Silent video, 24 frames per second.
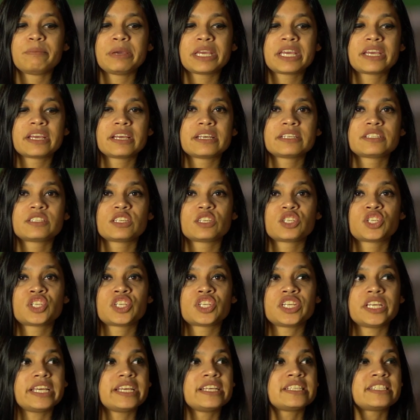Because
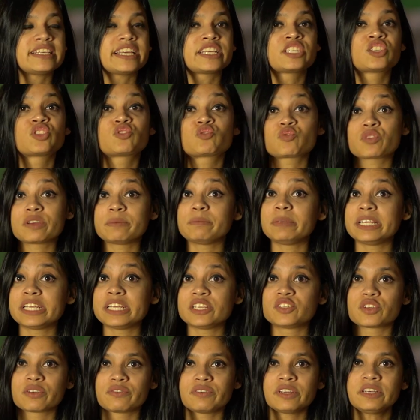she is
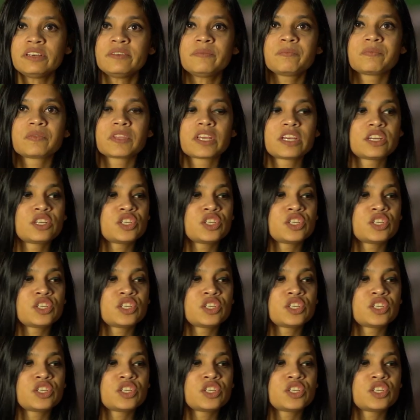extremely driven,